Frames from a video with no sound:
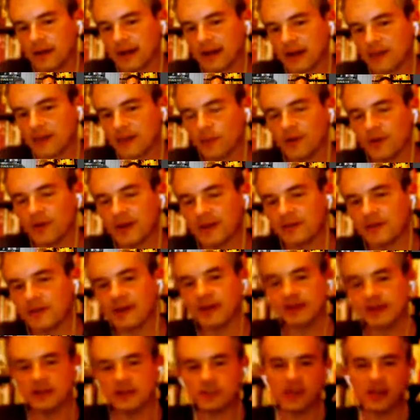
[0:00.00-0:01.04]
yeah, then
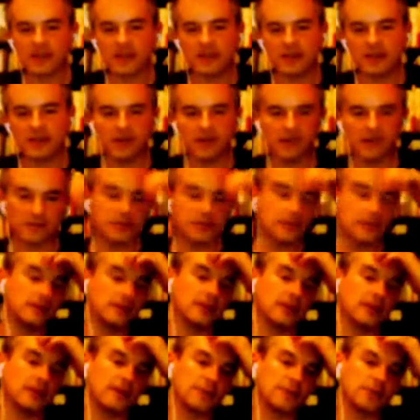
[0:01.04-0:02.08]
we can get Jesse in because
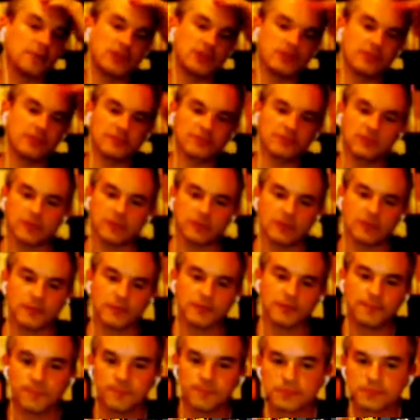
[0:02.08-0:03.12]
he didn't have a chance
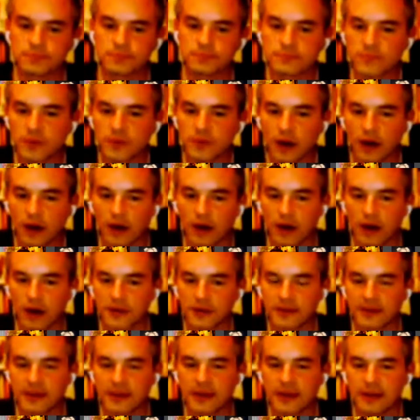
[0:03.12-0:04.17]

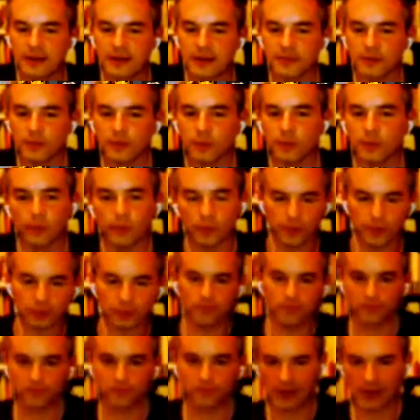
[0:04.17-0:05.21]
to get in, so
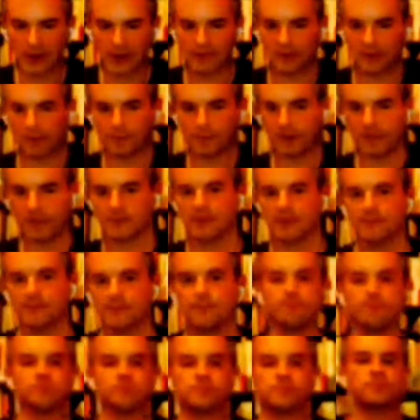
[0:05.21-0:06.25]
we'll have him pop
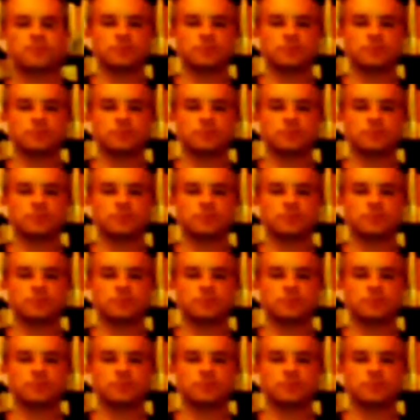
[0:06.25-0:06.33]
in